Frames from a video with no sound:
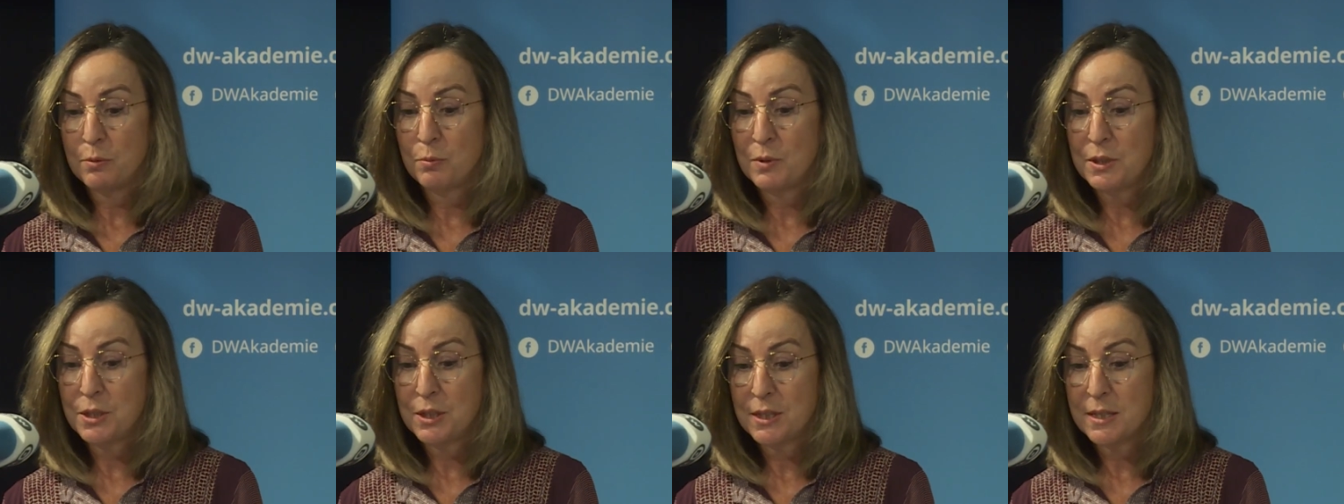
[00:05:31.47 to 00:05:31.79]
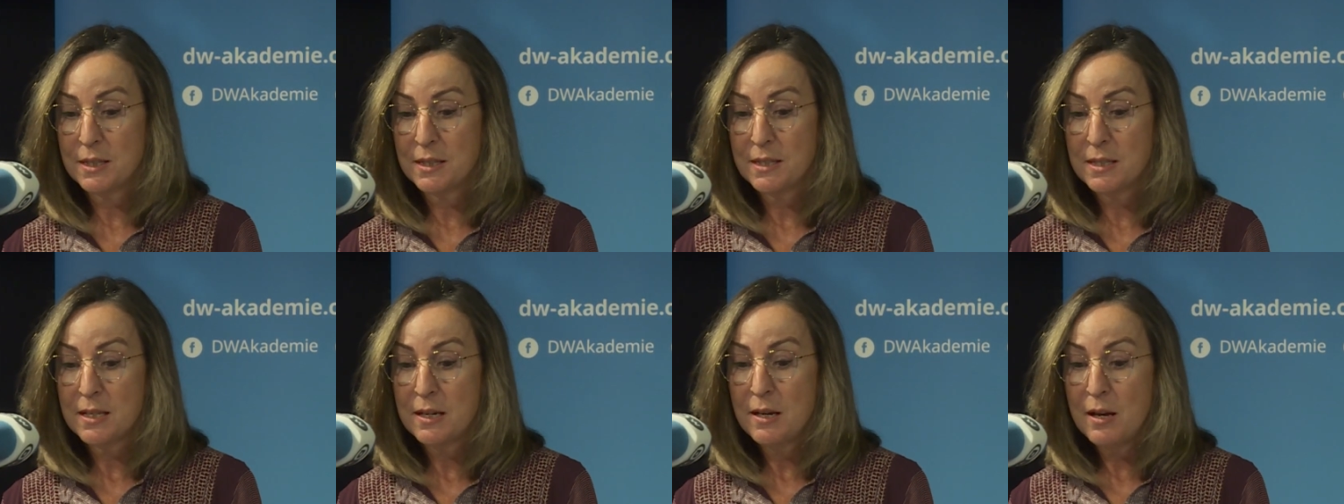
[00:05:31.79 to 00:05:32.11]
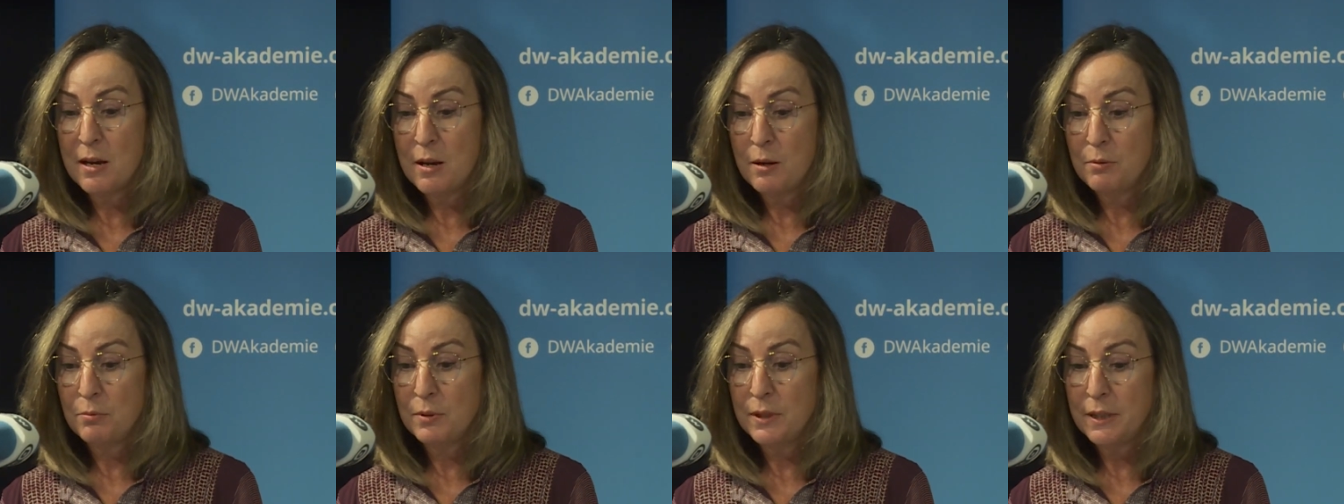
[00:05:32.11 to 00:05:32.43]
which is
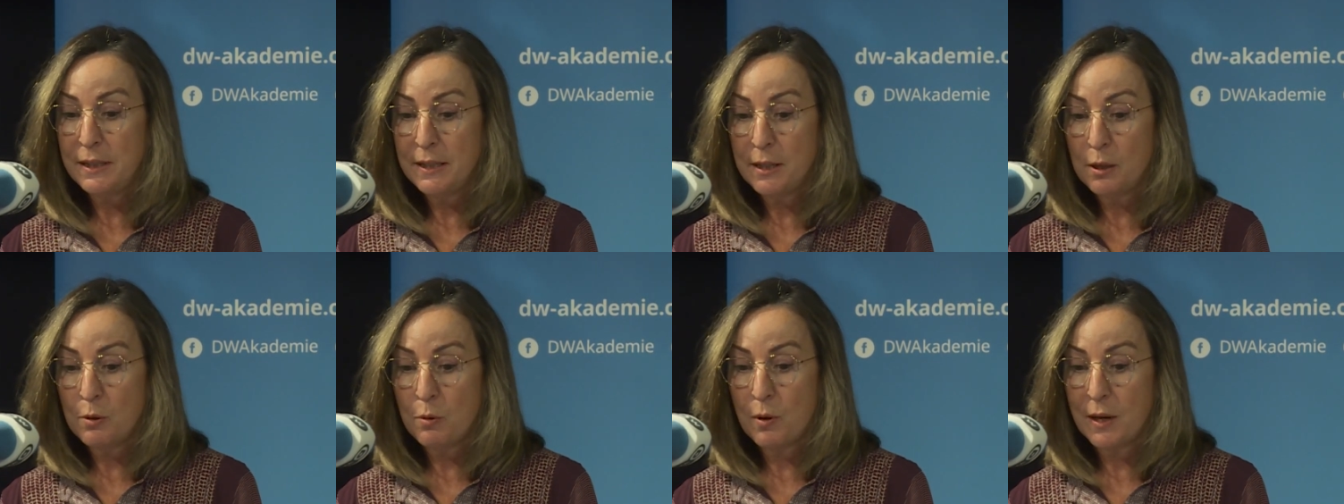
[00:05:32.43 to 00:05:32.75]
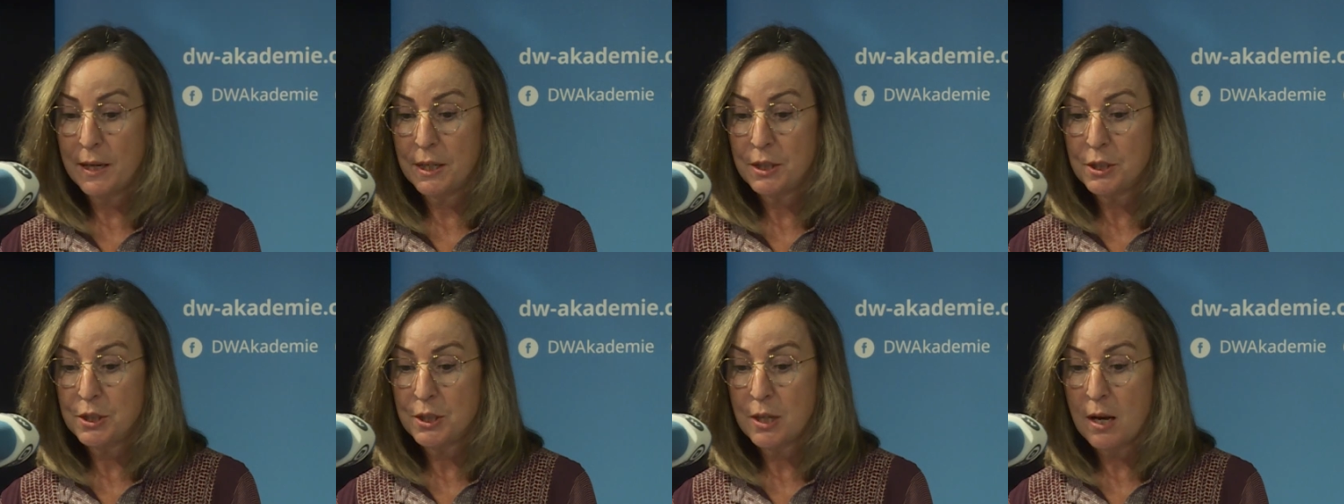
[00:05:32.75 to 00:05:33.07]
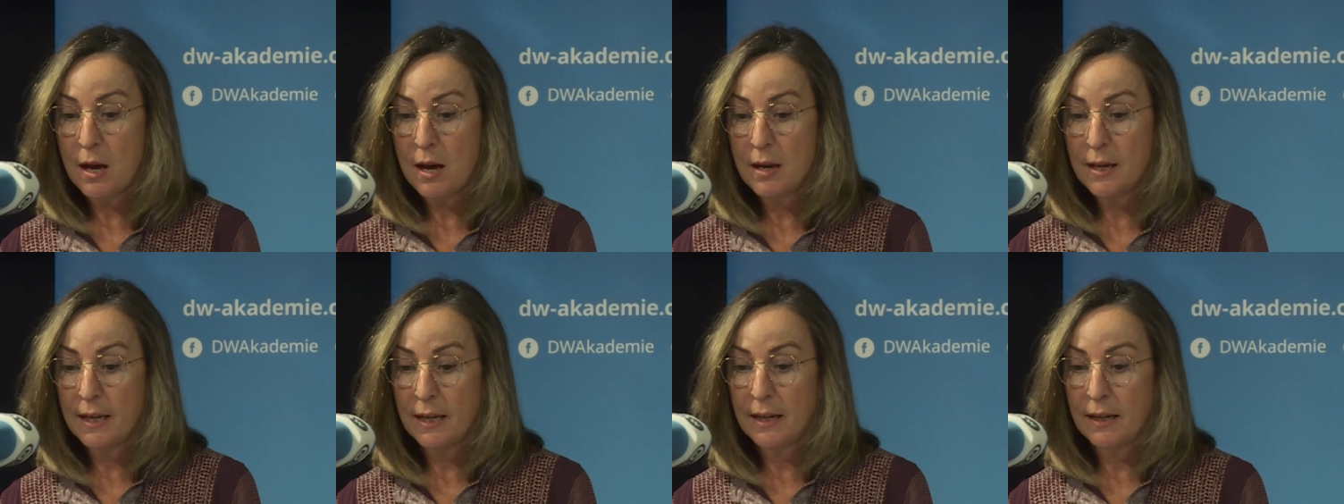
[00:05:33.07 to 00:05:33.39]
really quite
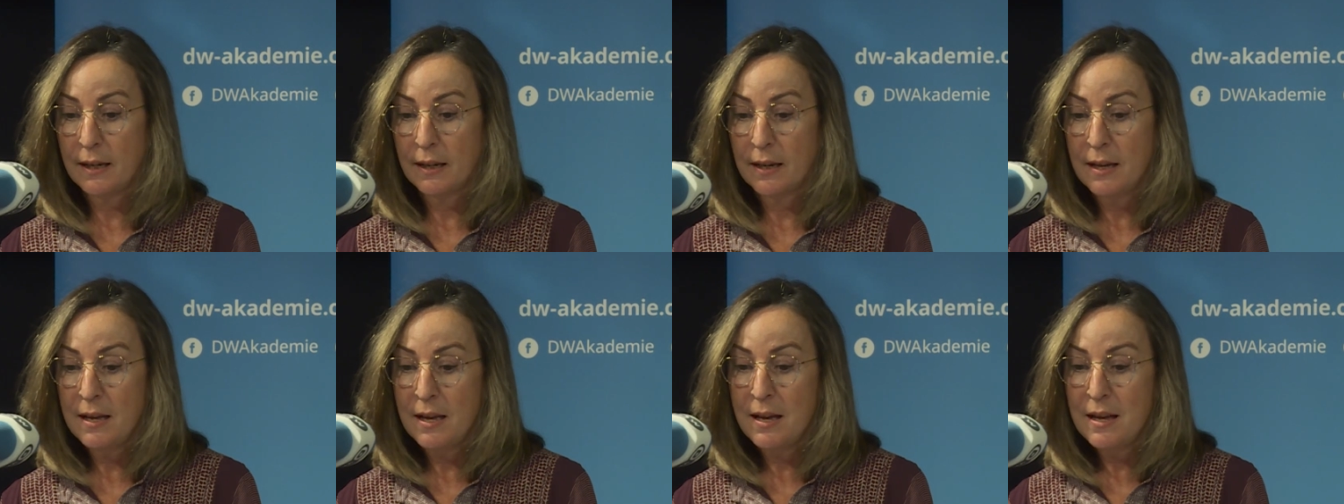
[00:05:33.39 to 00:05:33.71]
shocking.